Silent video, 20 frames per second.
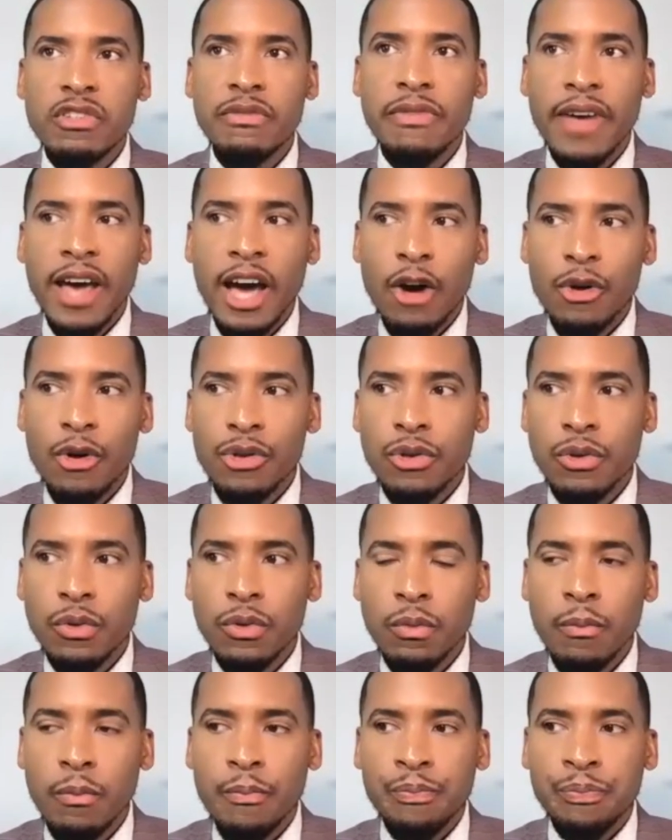
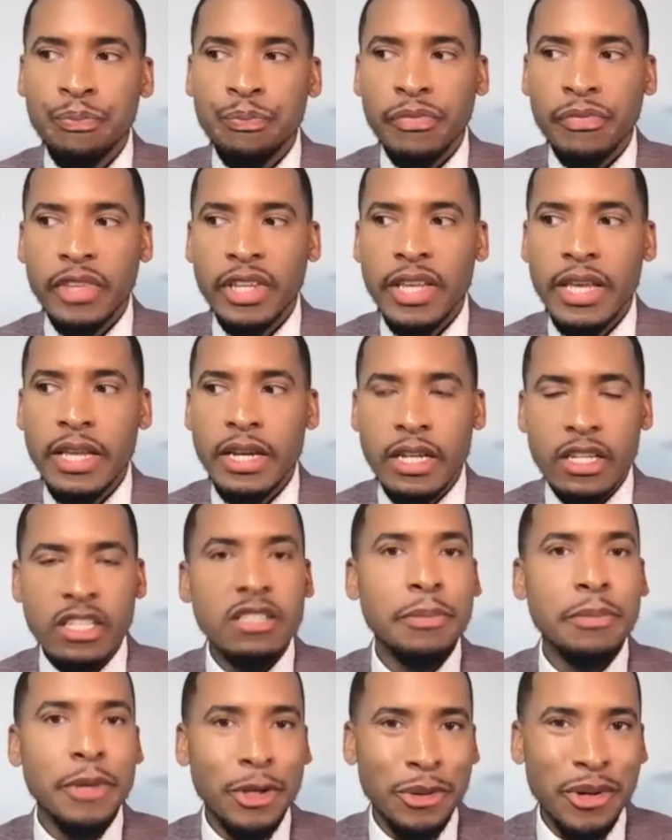value in
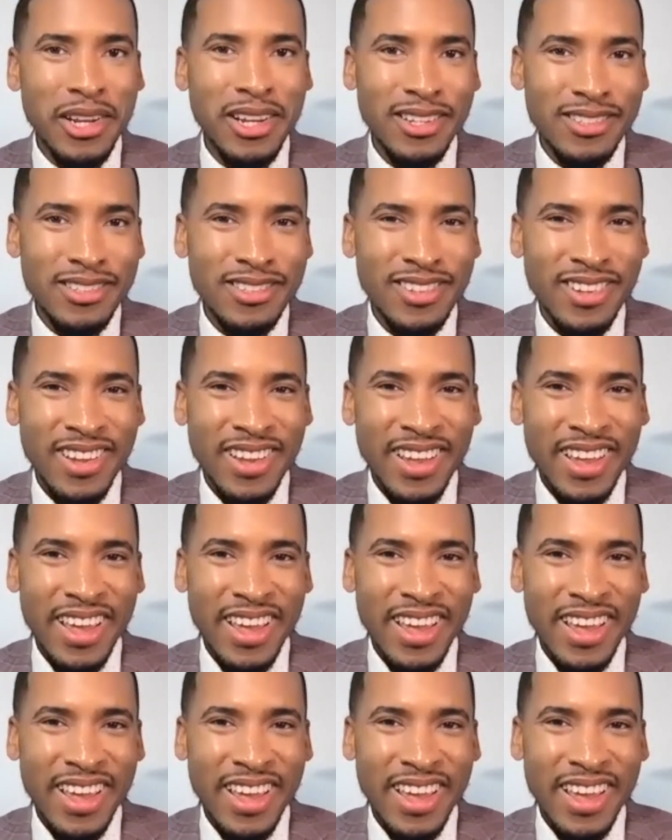experience.